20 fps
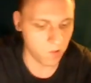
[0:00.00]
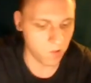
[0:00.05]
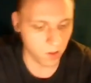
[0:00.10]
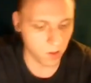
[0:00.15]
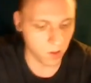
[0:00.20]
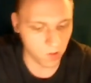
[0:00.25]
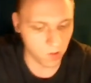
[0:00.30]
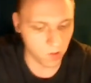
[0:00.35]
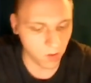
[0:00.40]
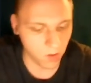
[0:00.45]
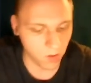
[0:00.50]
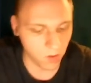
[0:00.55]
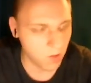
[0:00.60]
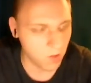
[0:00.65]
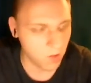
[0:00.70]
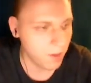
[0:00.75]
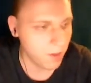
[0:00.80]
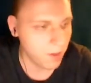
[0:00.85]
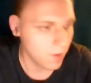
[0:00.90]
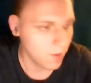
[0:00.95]
So we're
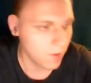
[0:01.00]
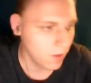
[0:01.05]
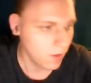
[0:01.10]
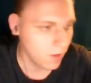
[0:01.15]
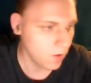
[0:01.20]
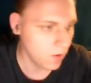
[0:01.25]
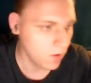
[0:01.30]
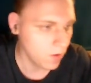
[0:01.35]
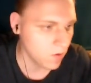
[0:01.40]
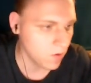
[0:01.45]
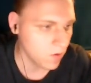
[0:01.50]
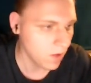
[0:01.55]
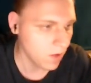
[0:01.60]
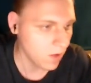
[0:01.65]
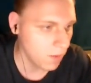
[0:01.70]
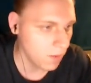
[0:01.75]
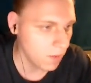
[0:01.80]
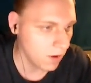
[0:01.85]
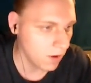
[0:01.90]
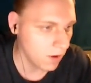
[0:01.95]
expecting the user to type
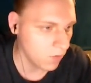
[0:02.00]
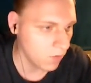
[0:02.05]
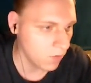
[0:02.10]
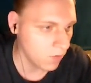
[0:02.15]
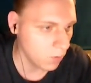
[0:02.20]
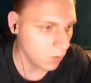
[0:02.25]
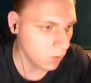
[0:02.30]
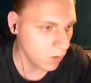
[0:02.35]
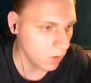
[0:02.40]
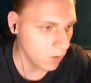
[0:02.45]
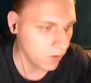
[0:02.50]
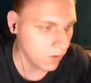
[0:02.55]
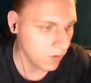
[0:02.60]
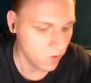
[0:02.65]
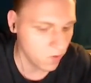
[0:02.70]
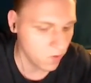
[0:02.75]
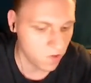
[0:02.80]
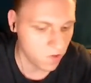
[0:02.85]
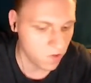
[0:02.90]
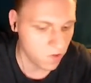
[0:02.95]
in from 1 to
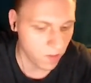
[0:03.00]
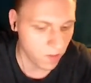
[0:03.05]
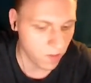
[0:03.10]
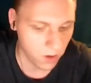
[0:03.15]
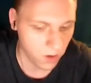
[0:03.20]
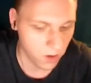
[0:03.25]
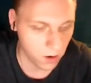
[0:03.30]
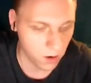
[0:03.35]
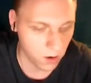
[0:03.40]
7.